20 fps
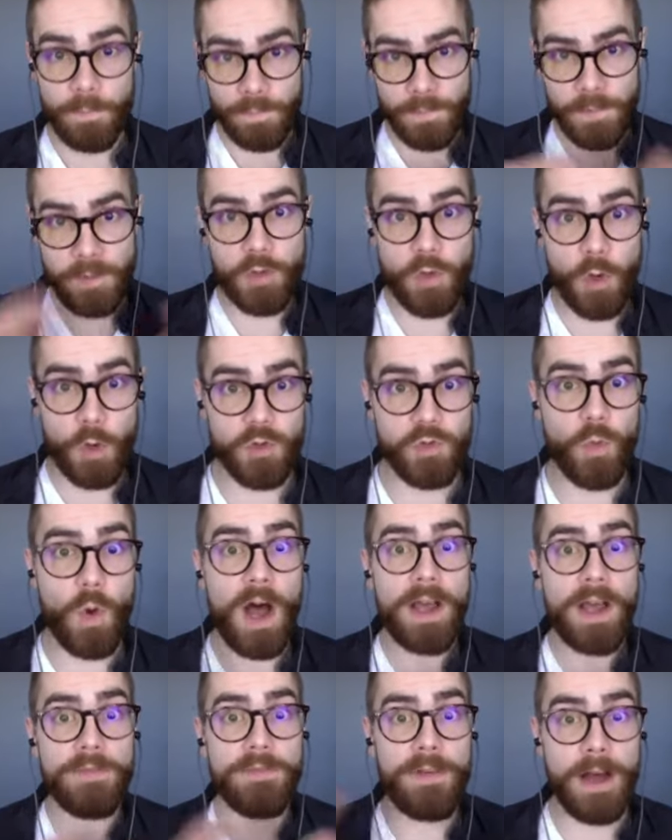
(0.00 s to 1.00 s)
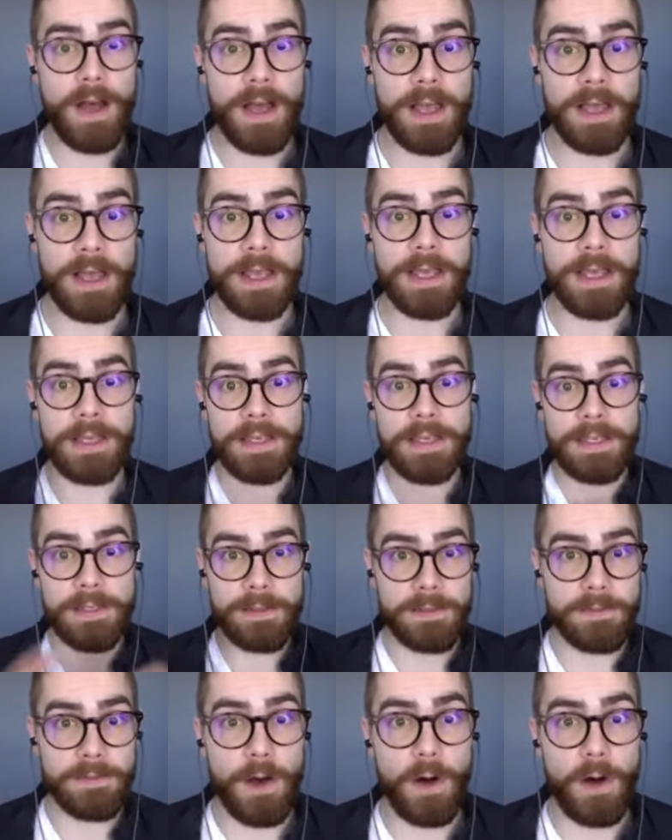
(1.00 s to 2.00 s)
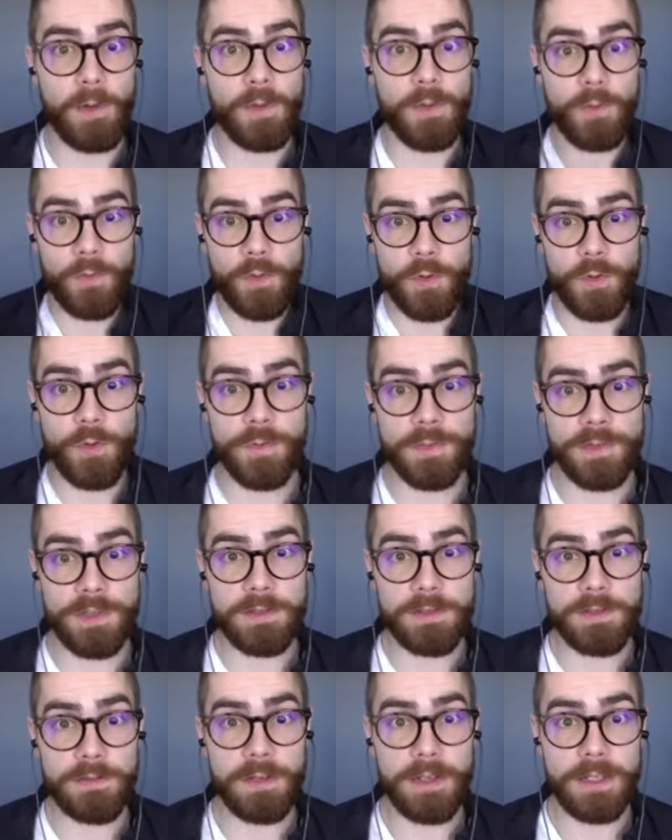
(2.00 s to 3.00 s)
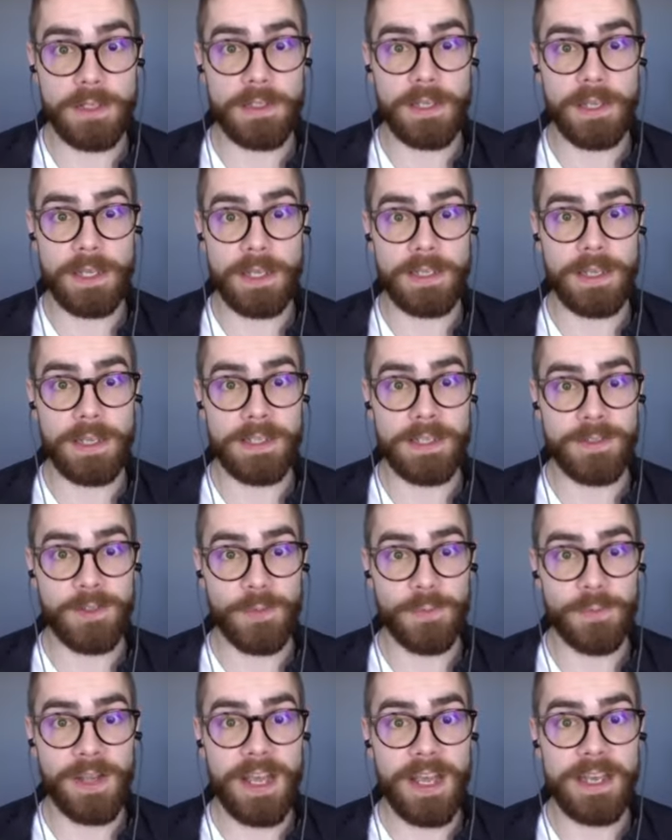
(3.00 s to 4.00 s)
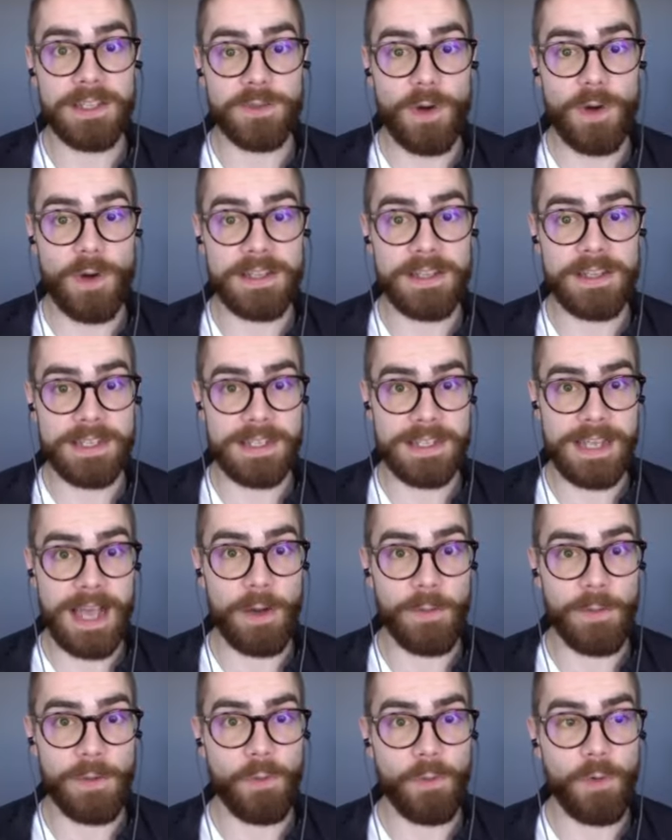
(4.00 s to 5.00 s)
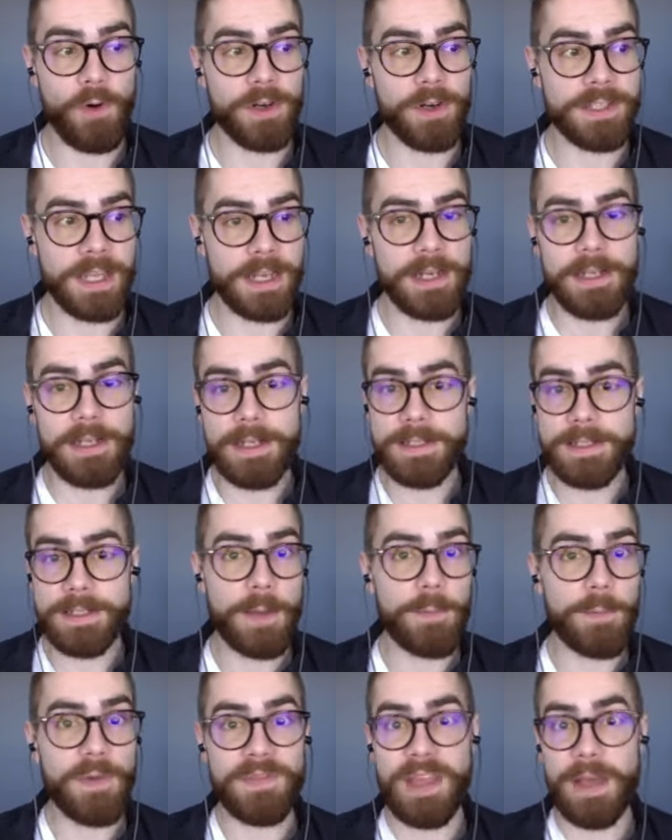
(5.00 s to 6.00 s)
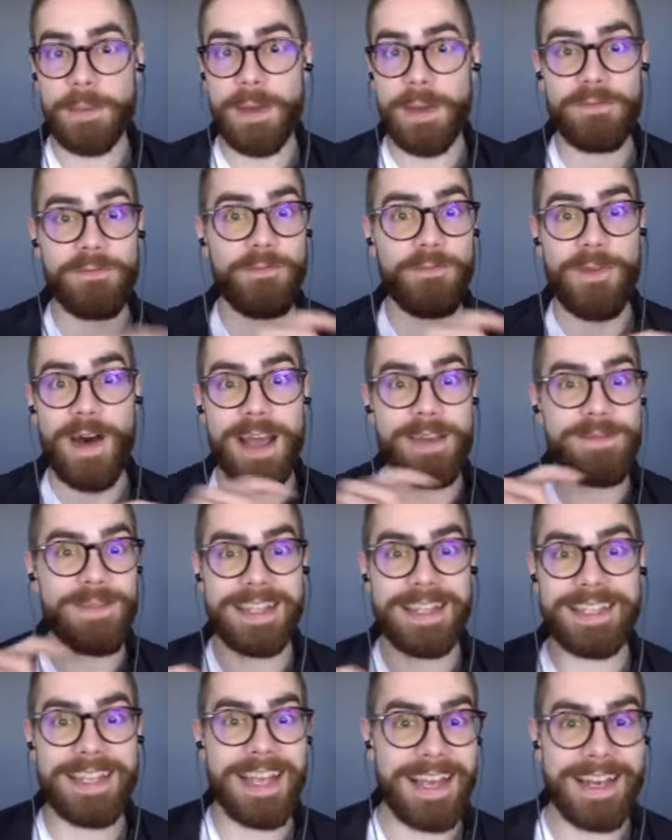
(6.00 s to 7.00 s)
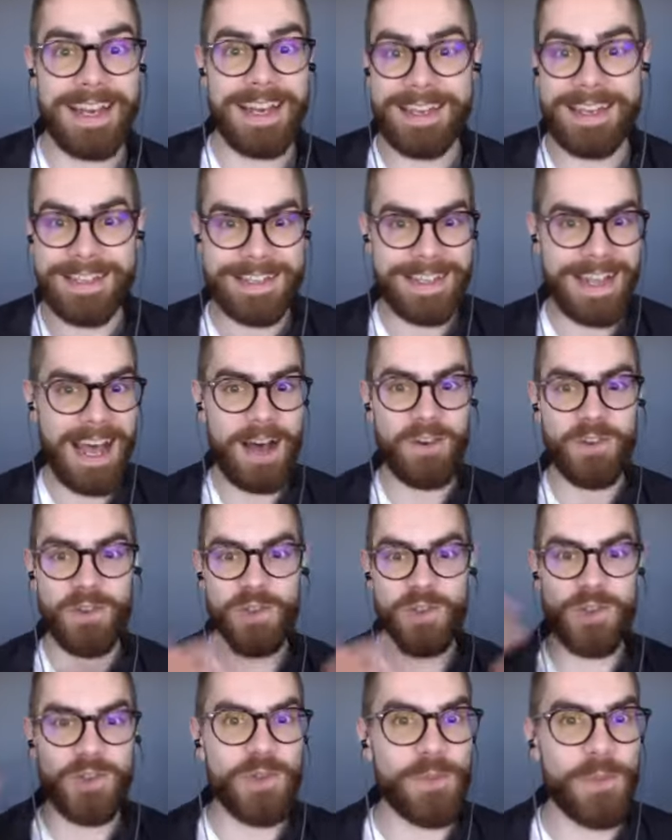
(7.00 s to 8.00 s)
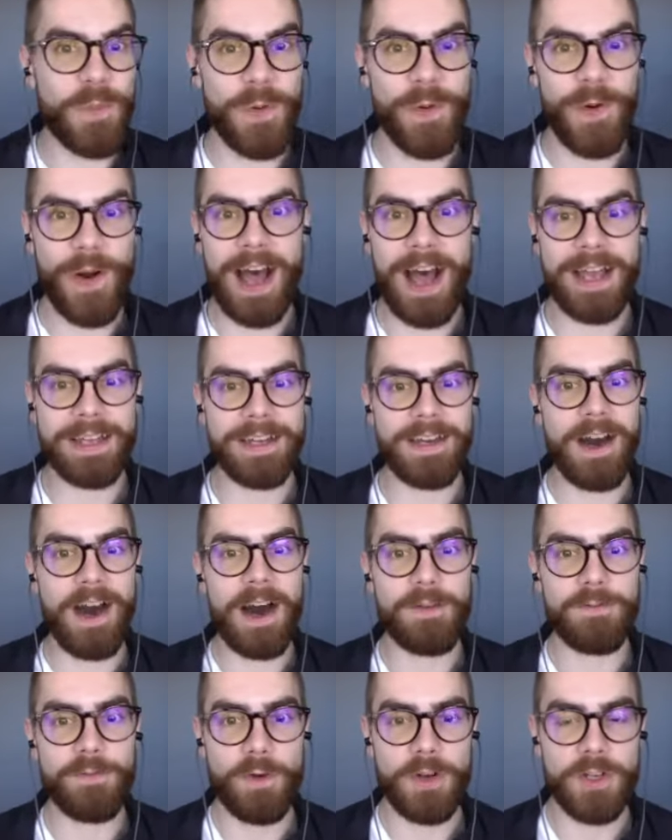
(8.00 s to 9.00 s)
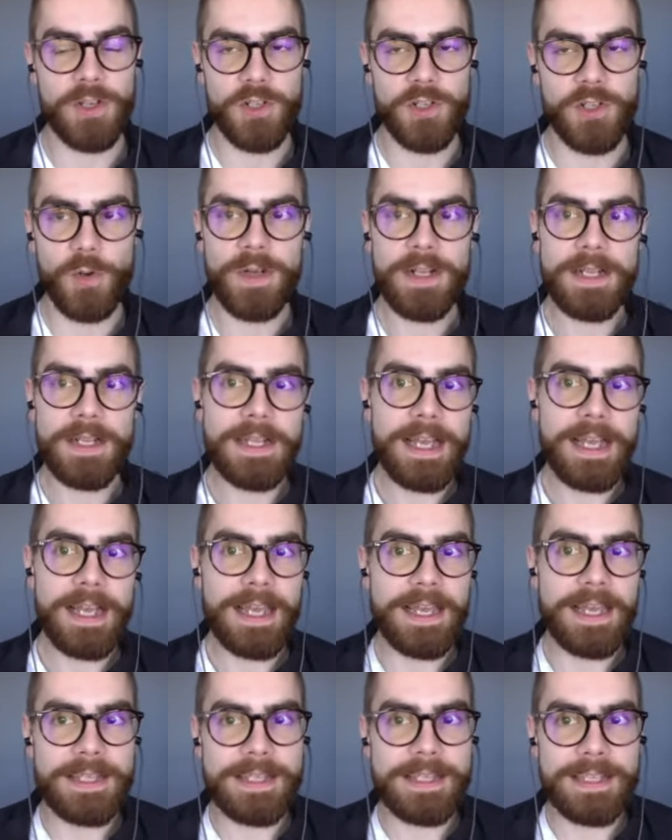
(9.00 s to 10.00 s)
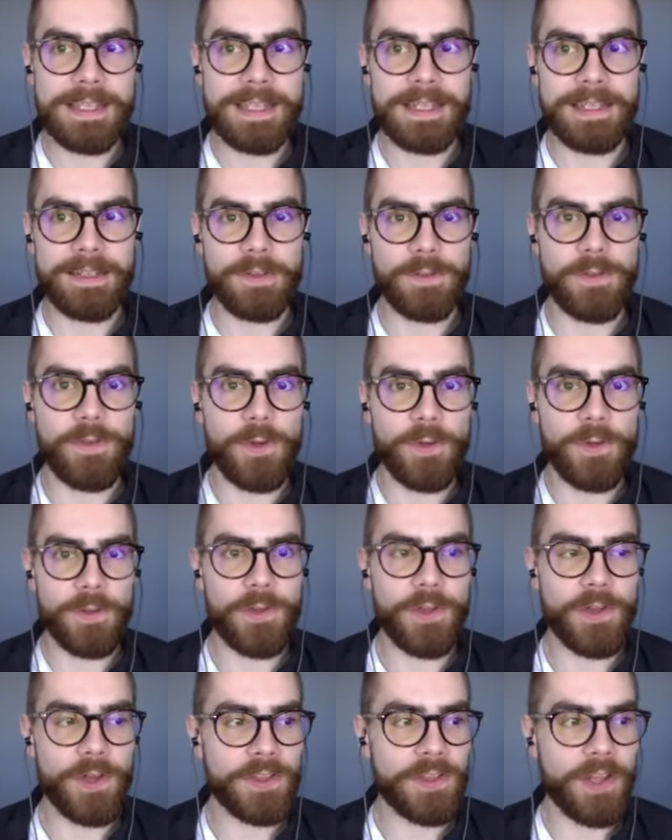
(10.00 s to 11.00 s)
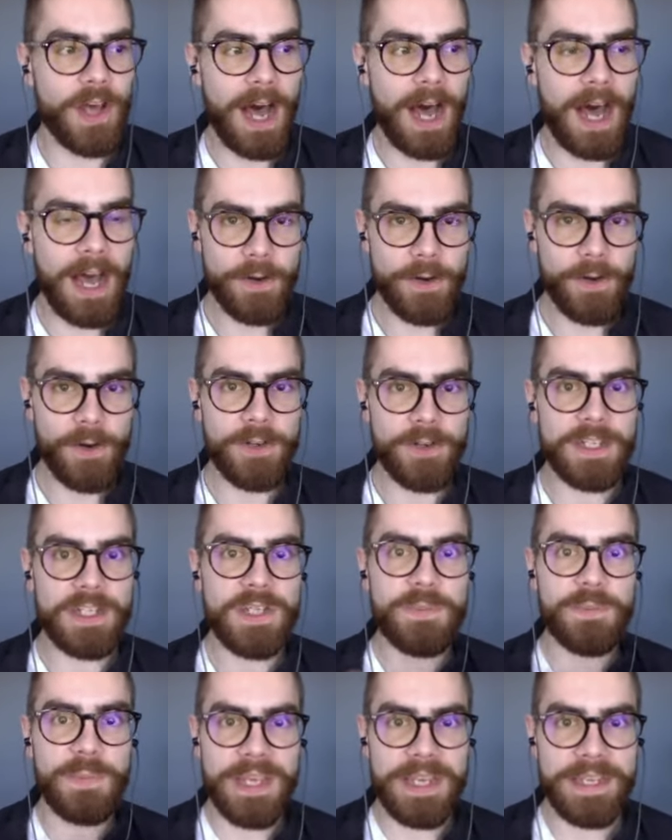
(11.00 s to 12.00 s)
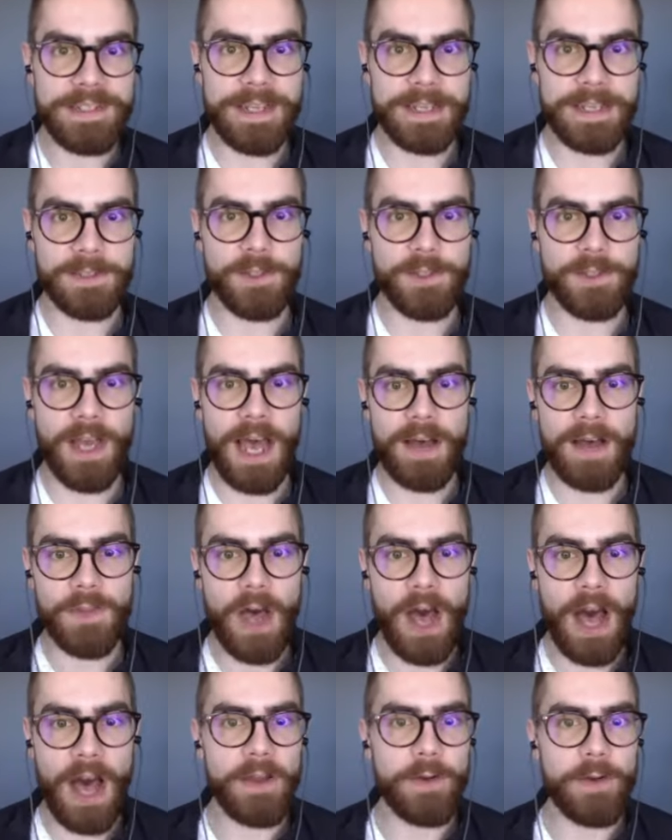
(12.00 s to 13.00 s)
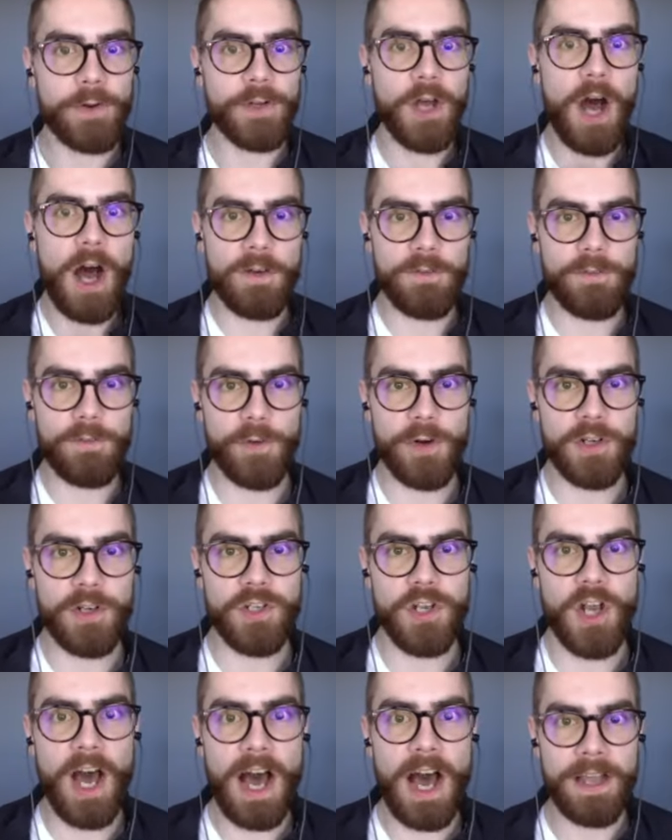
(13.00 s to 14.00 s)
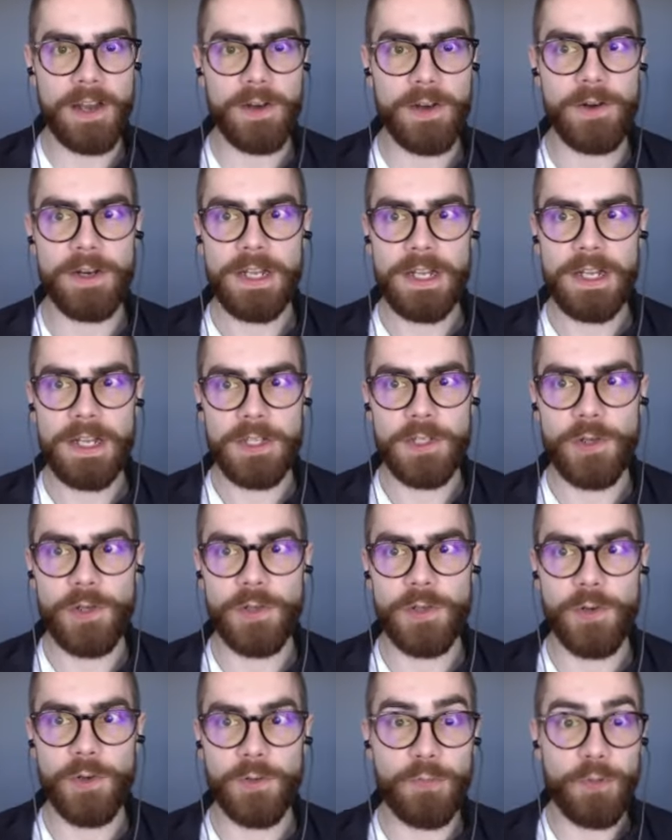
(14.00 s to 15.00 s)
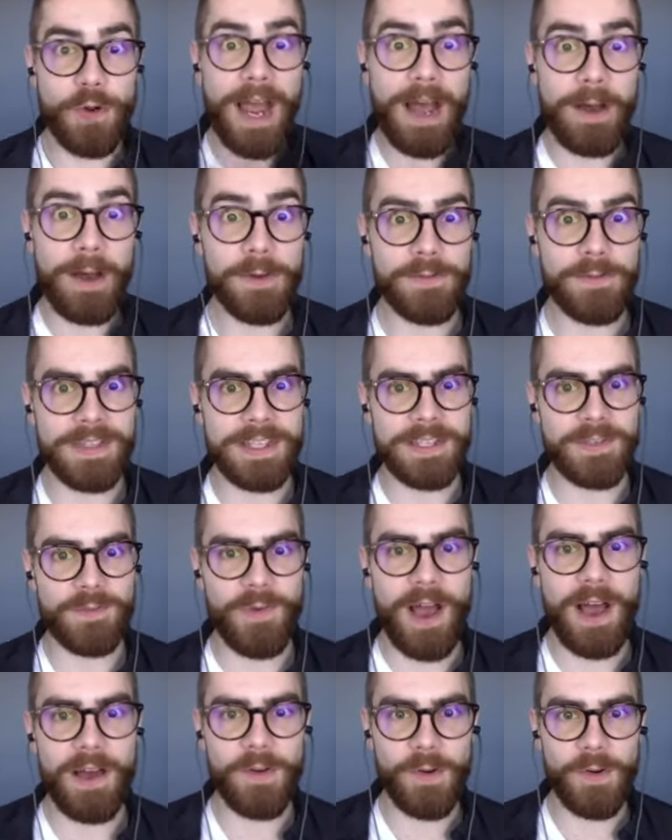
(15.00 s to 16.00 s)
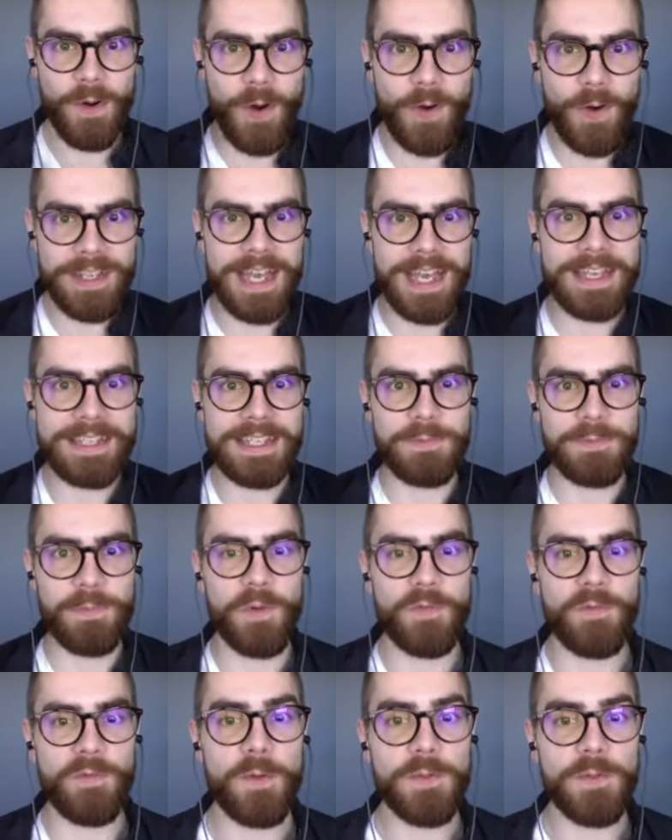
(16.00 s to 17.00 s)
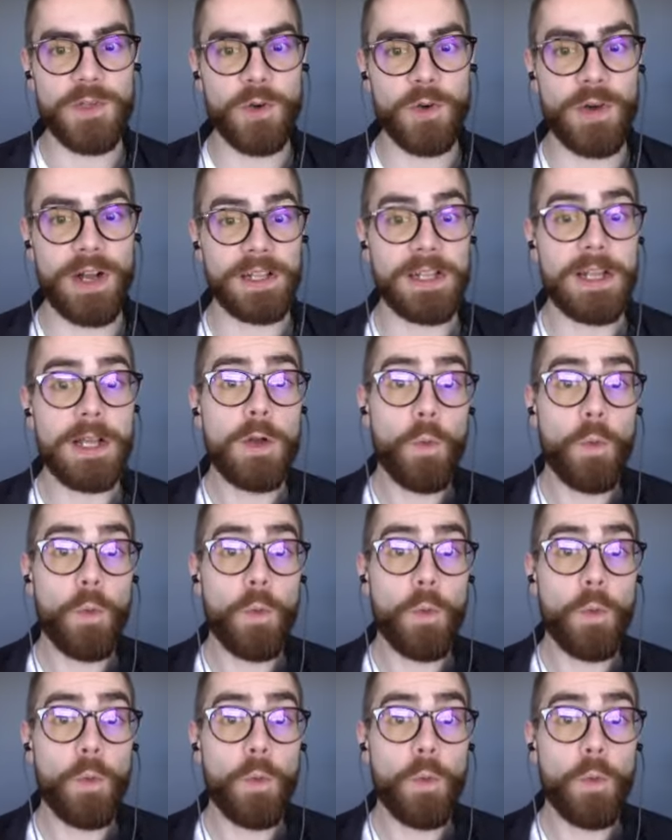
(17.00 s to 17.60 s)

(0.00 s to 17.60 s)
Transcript: throws Wi-Fi in all the rooms in your place, right? This is how it works. And some of them have 5 antennas now, super high coverage. So it's the higher speed that you have, the higher coverage, the higher you're proud of this router. Oh yes, it performs so well.